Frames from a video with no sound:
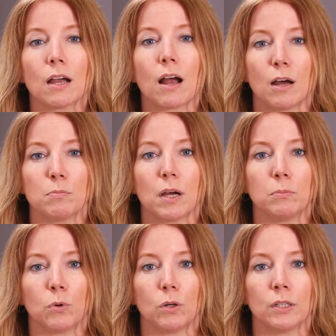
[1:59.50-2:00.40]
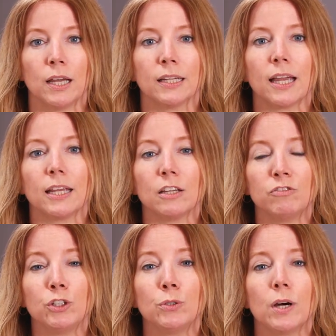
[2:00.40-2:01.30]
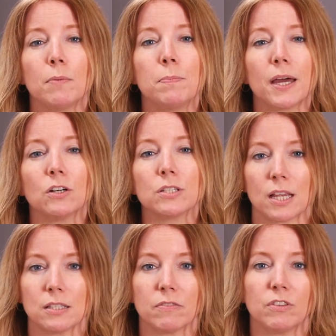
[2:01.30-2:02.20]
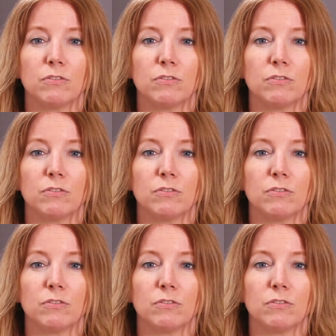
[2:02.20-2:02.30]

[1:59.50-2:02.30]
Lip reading: a Kanban board can give you a better sense of the